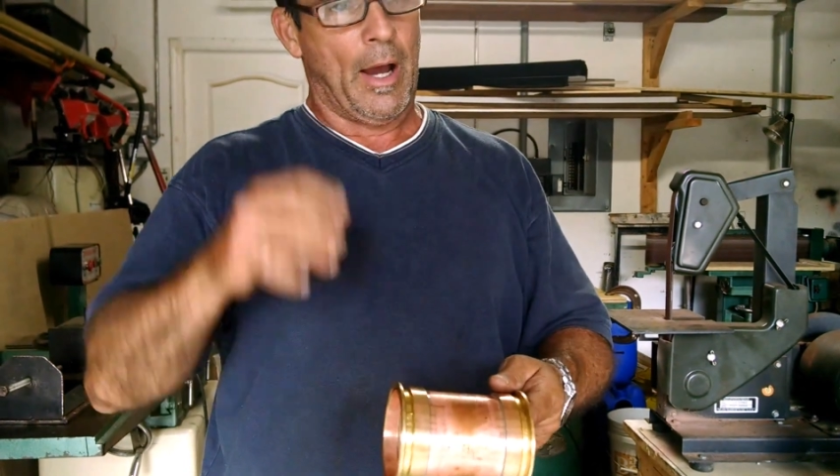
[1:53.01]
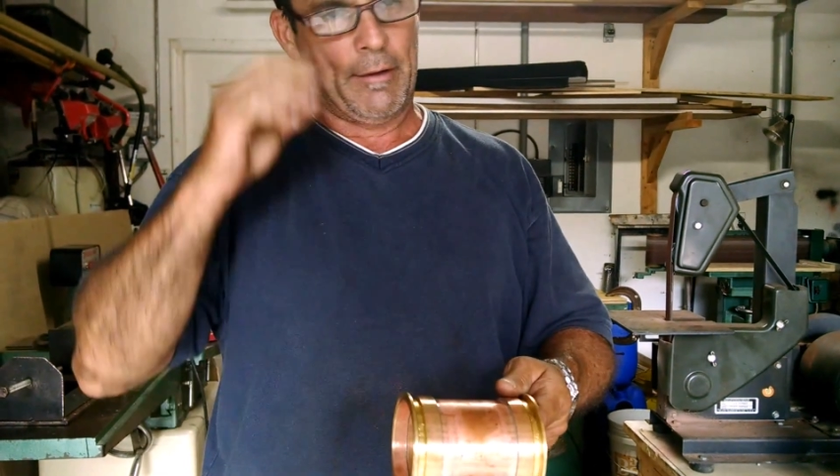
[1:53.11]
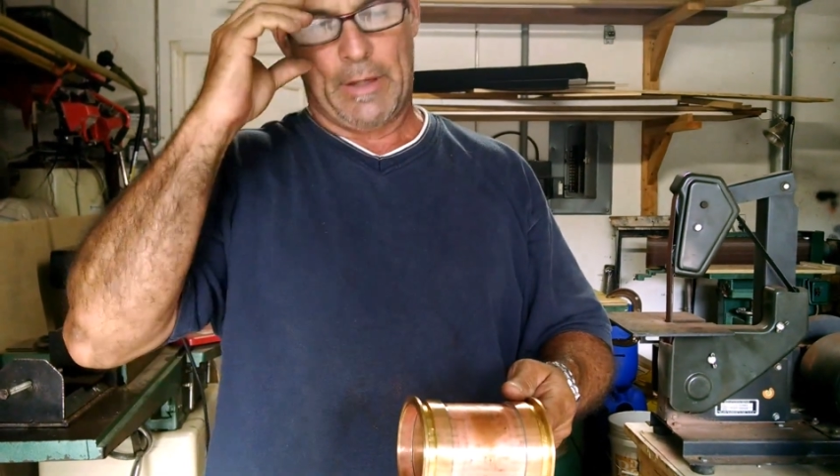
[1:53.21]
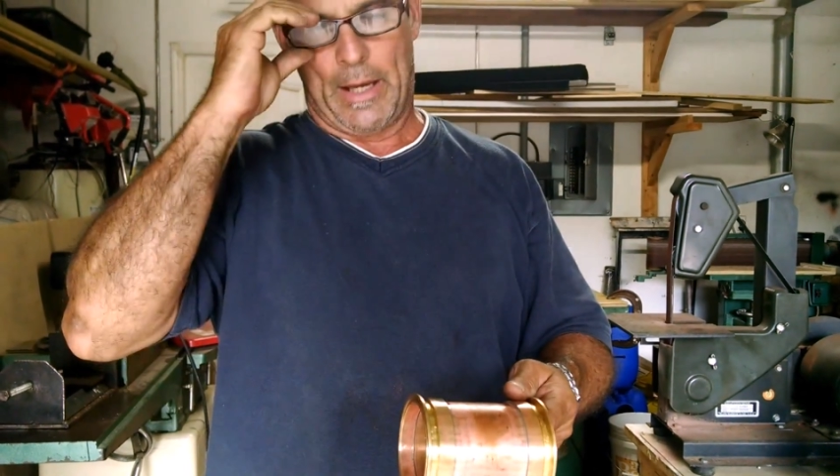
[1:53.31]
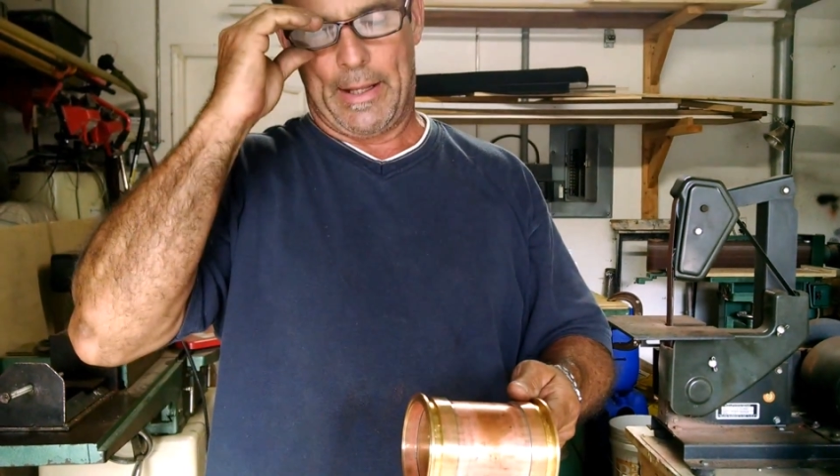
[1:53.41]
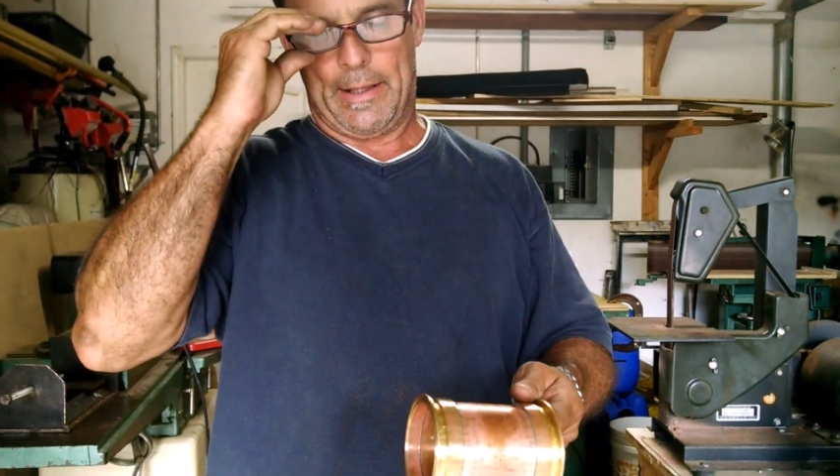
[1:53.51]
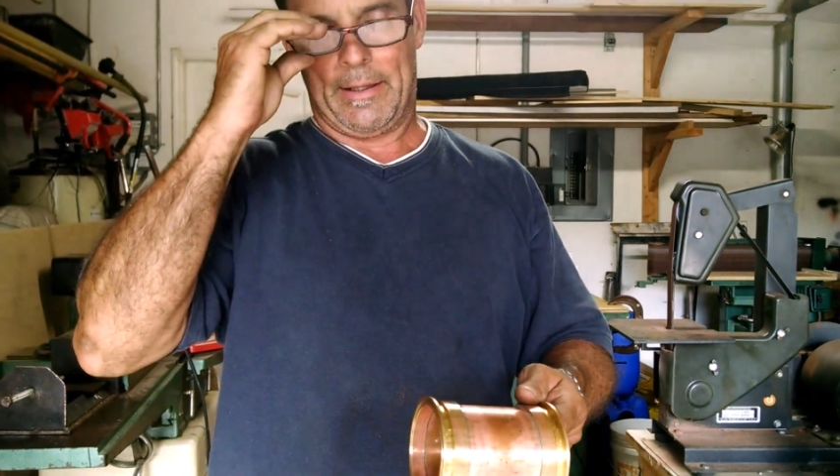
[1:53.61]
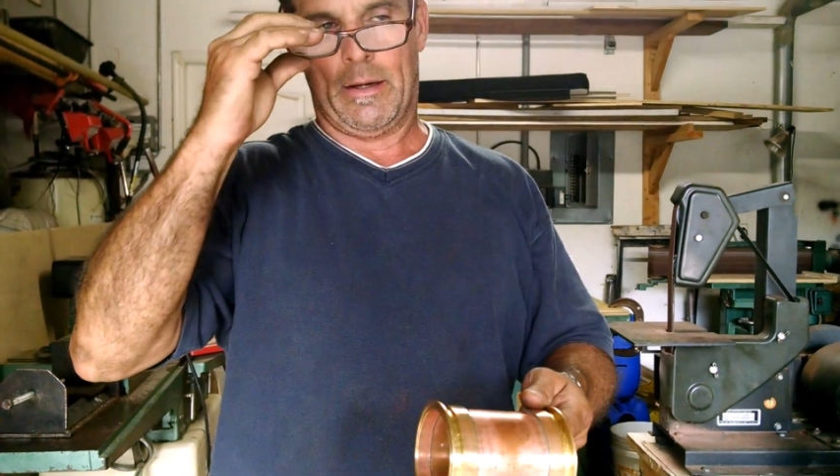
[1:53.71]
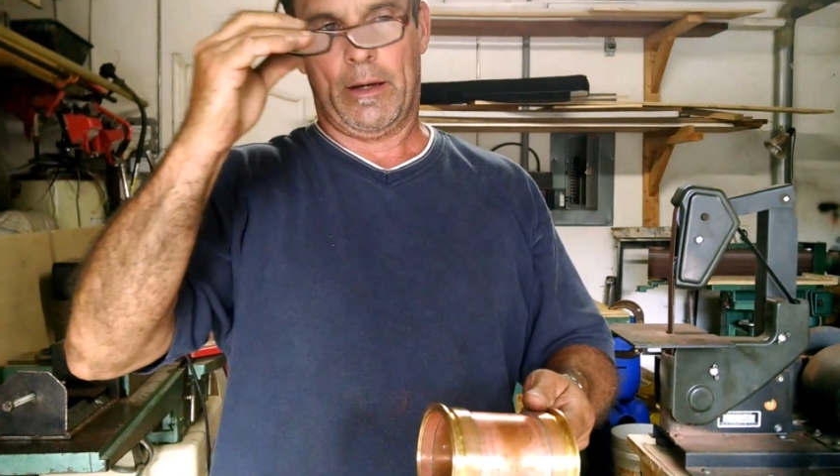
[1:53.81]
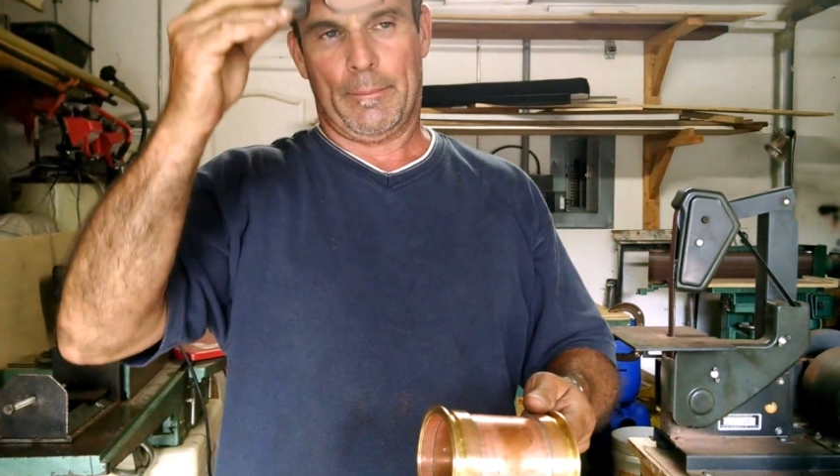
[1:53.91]
I've got
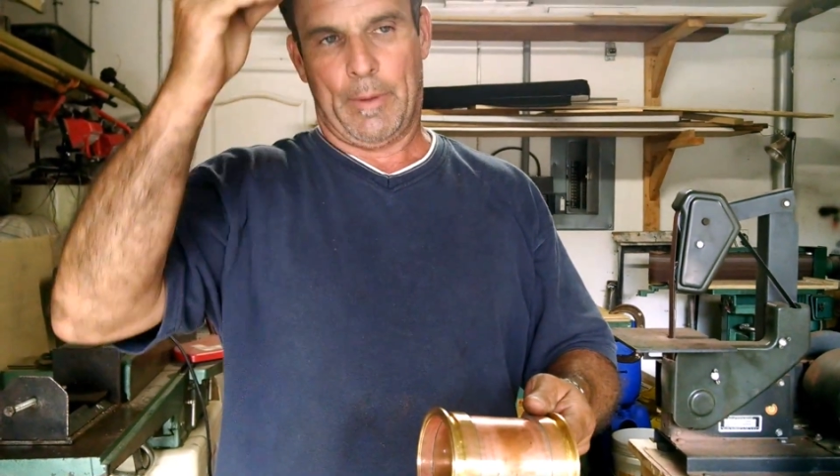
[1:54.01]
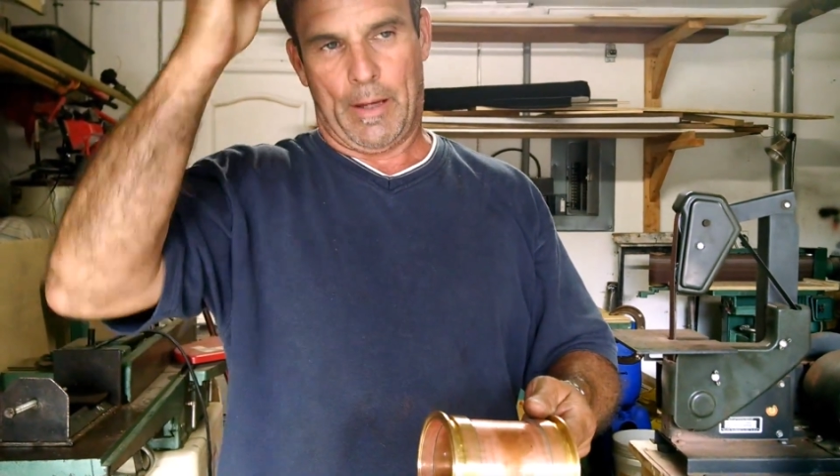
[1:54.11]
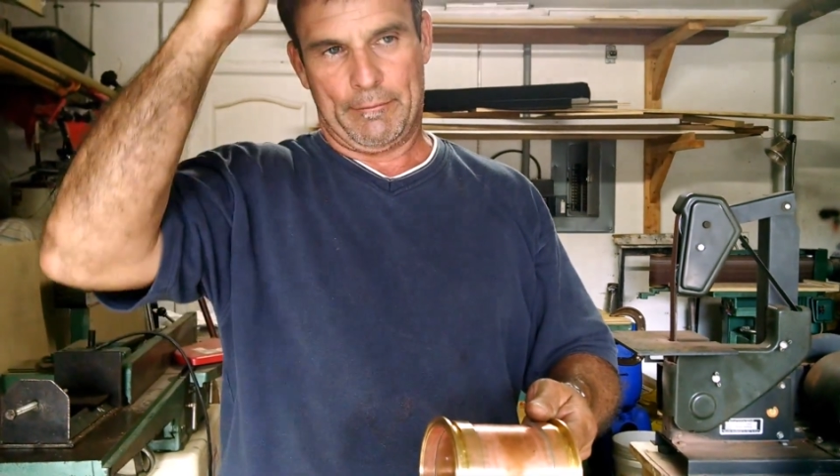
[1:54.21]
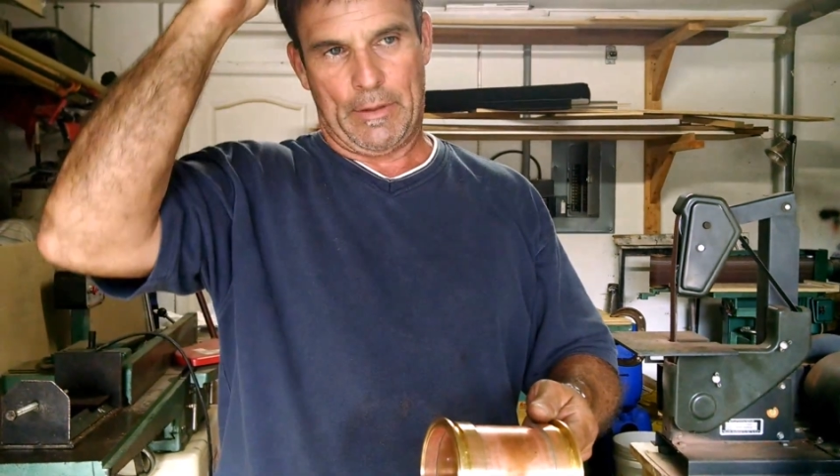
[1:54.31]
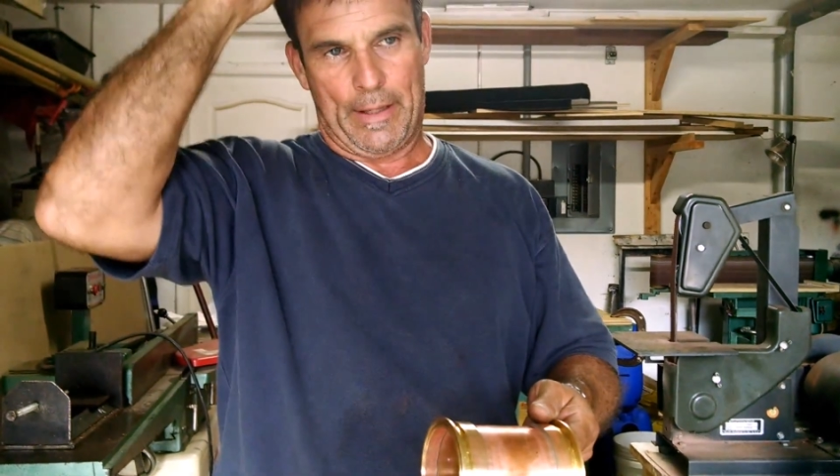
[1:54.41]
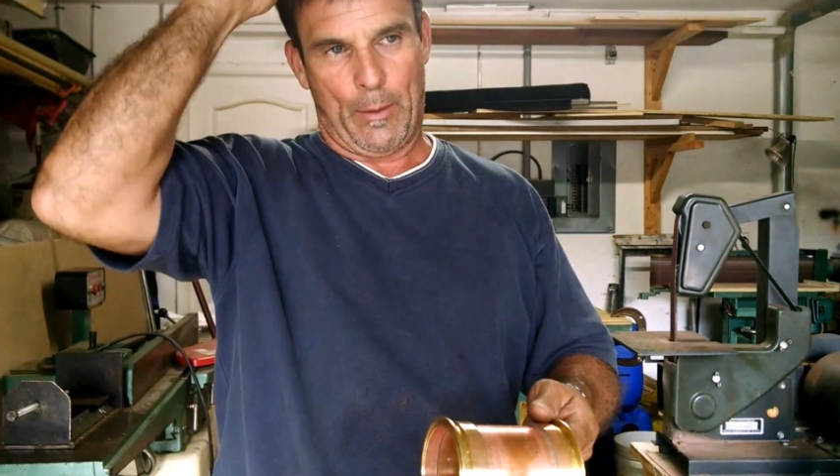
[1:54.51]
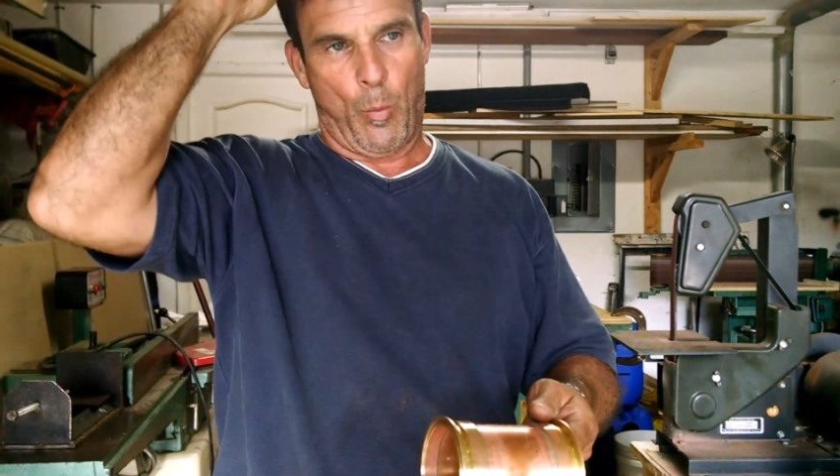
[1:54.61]
a, um, I've got